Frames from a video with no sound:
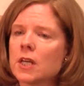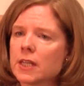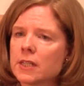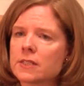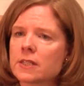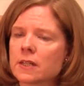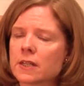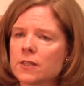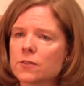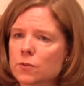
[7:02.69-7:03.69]
It's, uh,
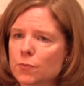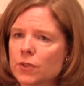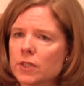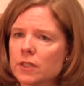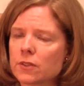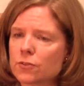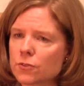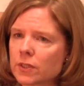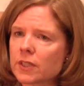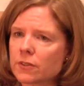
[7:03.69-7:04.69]
it's a pretty
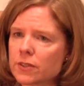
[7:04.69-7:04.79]
extraordinary